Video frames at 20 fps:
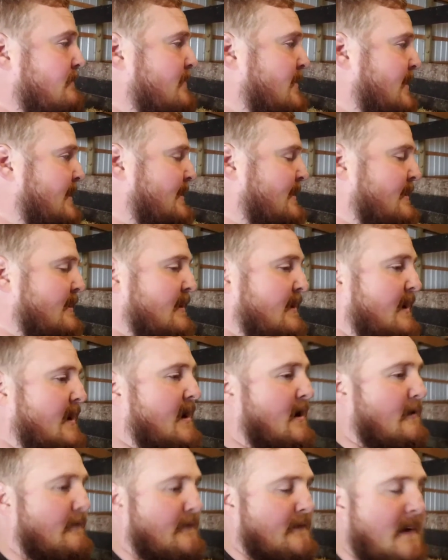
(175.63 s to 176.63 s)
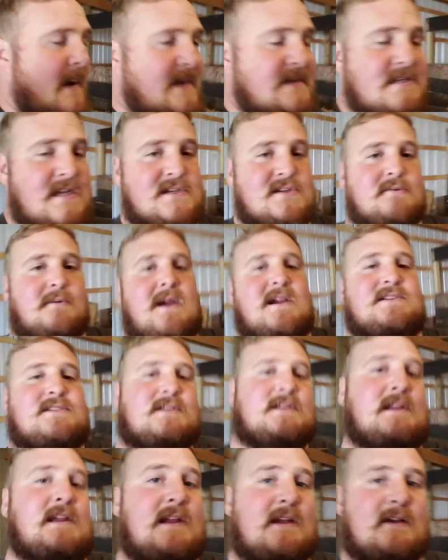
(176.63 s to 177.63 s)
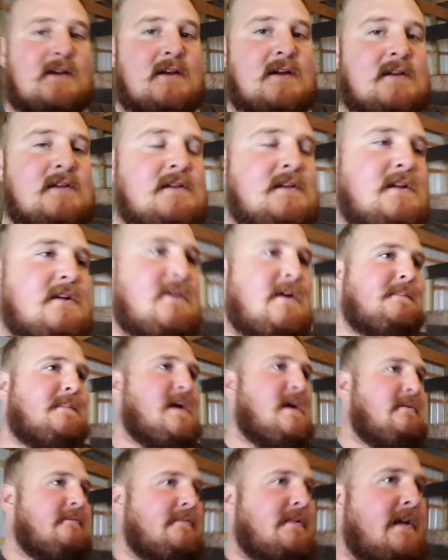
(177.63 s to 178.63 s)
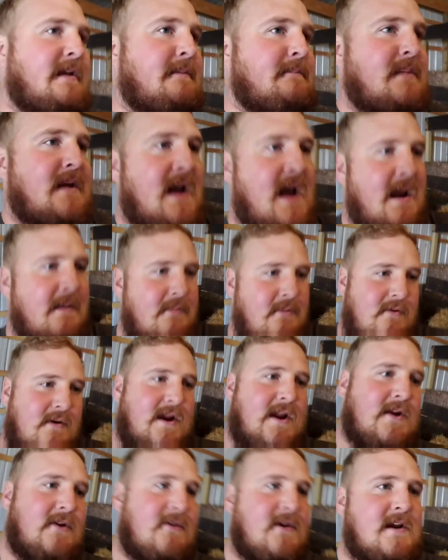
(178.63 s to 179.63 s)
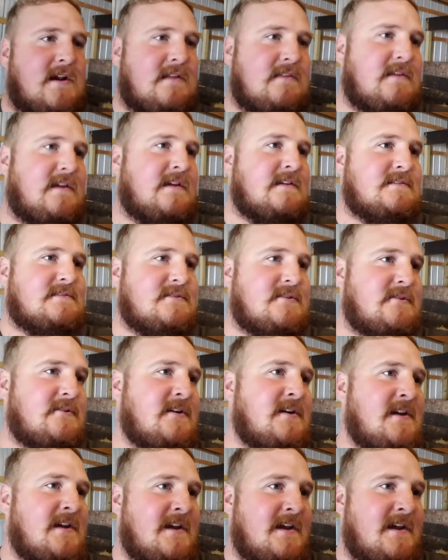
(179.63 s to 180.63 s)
But, for my situation here, I'm not like a big operator or anything, so